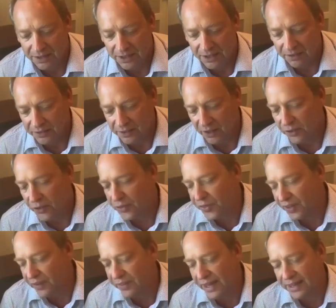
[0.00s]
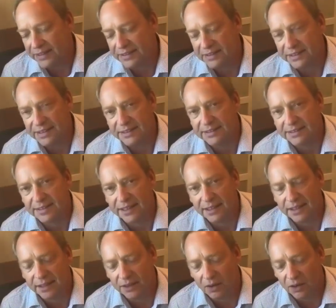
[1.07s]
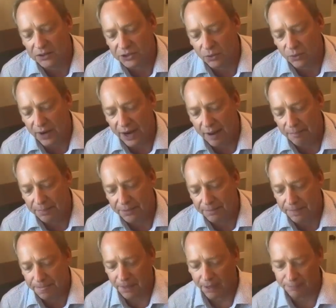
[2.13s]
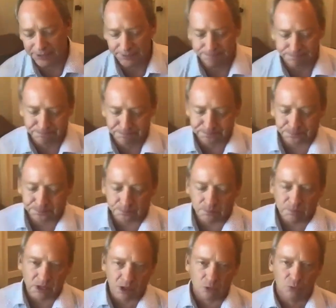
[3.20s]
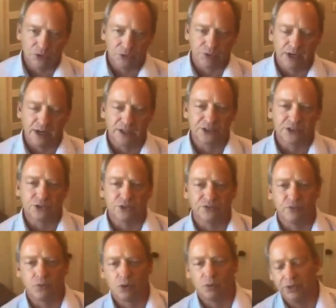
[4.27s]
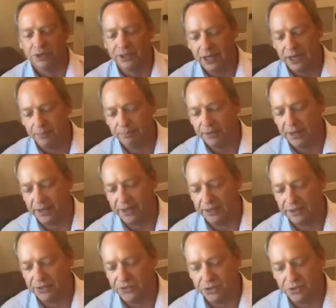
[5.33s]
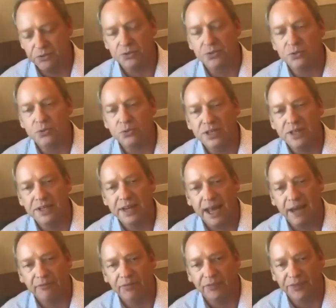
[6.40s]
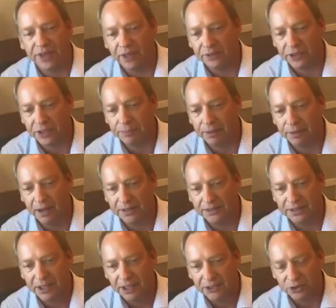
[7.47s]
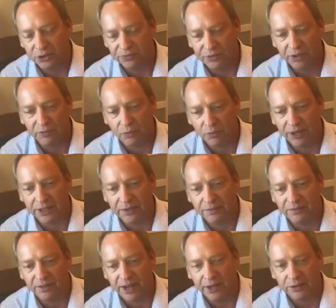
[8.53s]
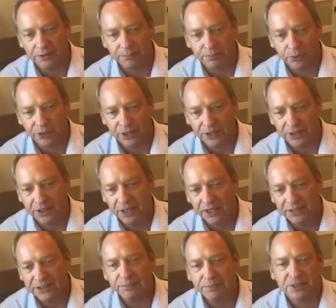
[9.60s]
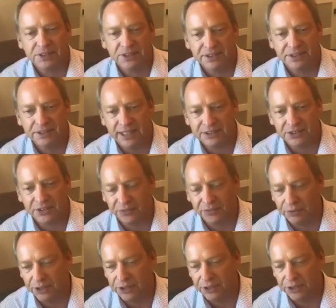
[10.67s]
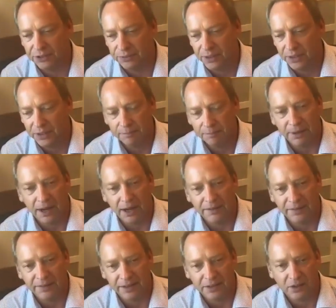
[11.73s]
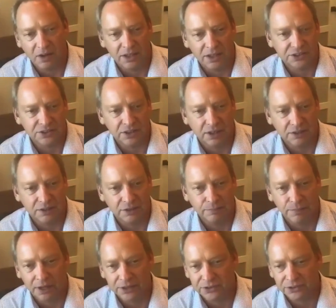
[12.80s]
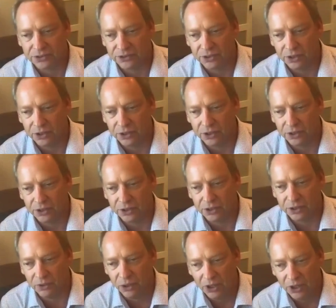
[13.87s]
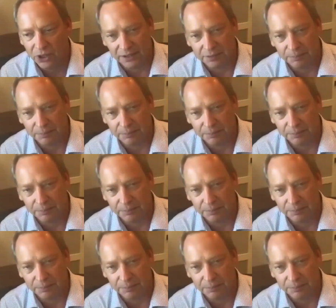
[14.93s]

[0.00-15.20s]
The other thing that needs to also happen, with regards to a 401k plan, is you do need to have a fidelity bond. So if you have a rank and file employee, and typically that's a 3-year bond that costs $100 or so,